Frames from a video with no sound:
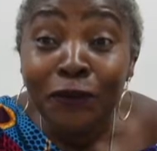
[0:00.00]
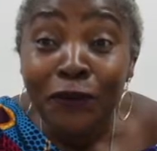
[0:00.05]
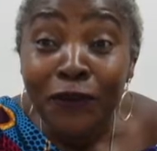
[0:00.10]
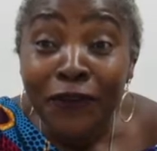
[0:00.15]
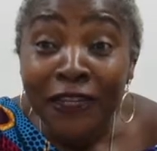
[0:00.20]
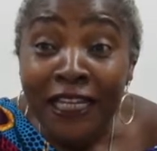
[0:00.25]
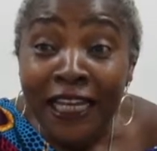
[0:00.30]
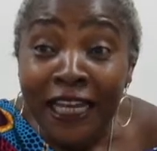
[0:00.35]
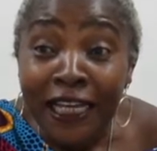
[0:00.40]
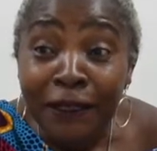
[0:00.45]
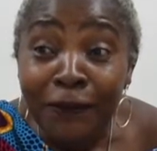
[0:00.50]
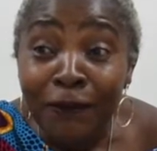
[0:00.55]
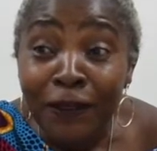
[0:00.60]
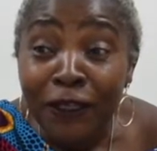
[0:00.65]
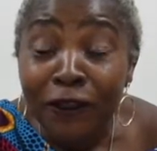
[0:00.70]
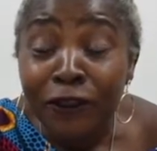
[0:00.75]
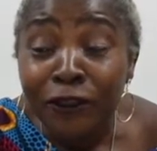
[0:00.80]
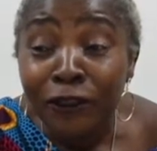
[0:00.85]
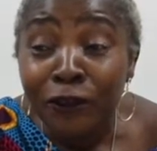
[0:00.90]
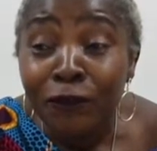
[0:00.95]
create,
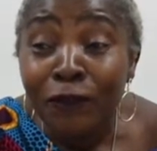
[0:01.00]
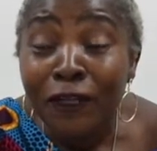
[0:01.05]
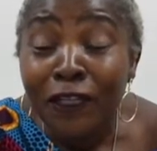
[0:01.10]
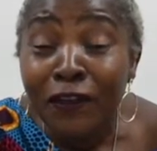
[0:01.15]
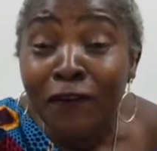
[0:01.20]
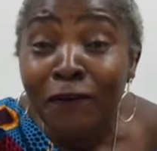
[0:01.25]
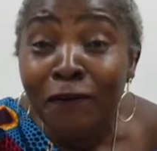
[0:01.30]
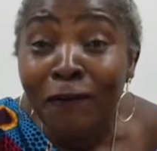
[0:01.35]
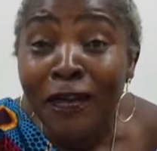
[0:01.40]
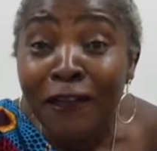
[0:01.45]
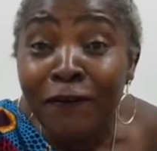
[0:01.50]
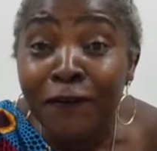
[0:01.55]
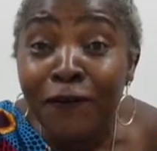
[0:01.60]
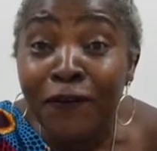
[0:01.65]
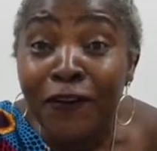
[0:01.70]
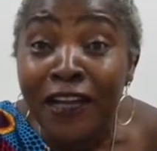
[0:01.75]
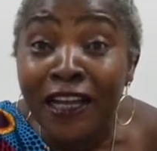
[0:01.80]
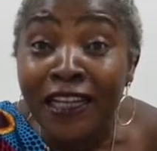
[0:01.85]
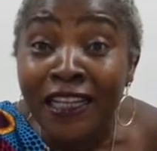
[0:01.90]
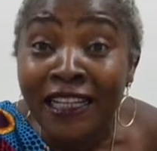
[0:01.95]
because one of my
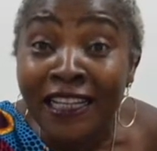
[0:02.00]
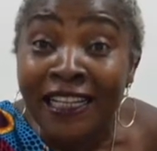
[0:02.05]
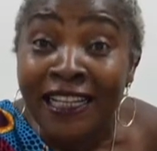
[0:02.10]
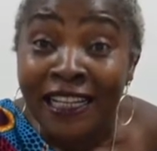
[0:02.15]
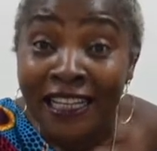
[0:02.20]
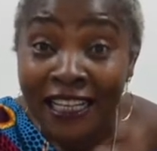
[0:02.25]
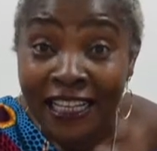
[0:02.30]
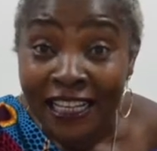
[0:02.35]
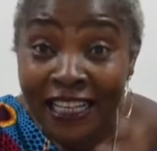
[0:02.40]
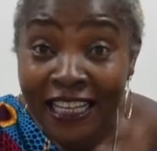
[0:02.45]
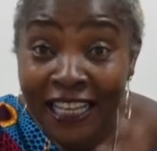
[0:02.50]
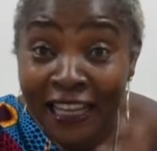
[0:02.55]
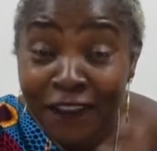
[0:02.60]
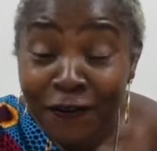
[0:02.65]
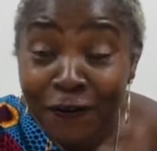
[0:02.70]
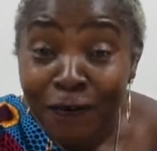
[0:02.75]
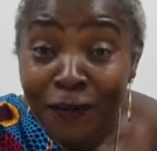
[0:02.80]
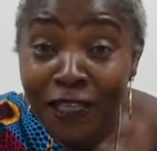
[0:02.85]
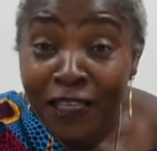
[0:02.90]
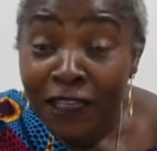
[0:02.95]
friends
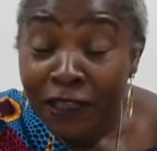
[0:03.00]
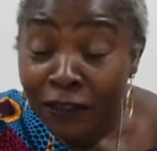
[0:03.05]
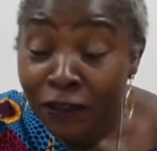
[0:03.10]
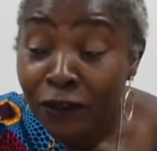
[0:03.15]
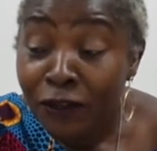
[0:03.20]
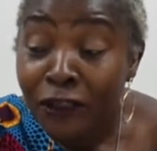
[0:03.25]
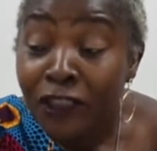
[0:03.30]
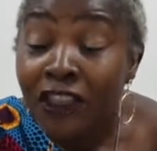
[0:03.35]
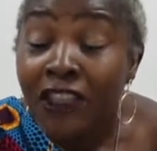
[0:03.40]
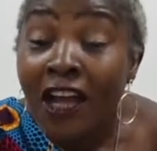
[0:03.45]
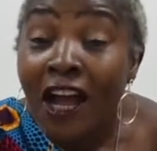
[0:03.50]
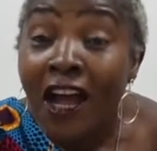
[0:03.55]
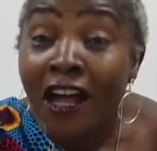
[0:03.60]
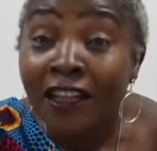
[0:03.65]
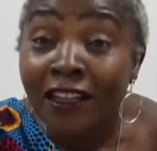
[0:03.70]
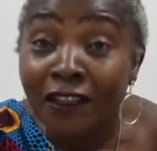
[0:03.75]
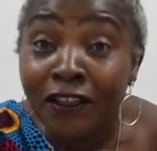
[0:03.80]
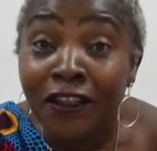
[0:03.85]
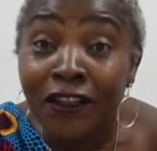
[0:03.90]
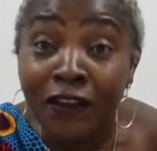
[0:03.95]
gave me the
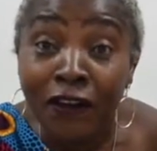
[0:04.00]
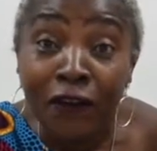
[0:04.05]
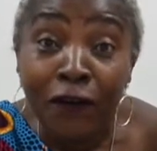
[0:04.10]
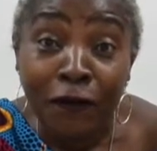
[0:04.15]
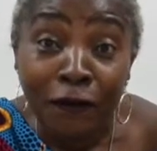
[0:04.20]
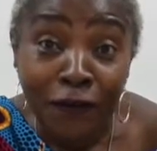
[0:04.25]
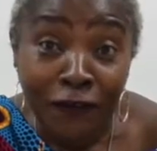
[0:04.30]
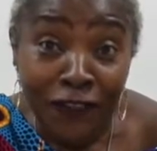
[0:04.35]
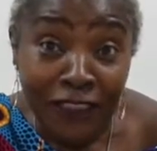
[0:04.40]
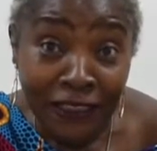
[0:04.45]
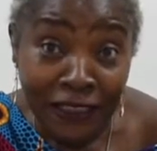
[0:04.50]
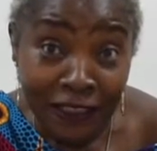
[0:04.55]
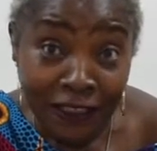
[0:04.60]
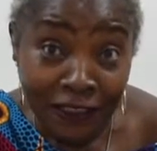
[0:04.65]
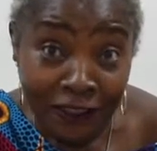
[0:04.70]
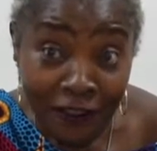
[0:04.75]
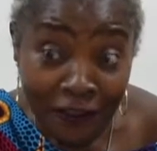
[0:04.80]
chart of his